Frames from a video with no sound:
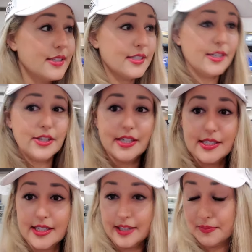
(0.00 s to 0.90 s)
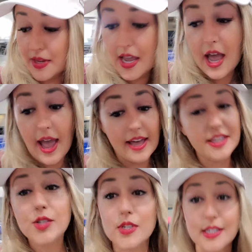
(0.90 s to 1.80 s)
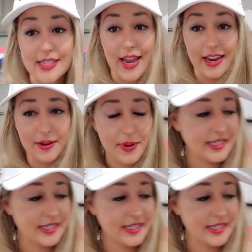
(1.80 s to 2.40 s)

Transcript: Seriously. And this was a tank.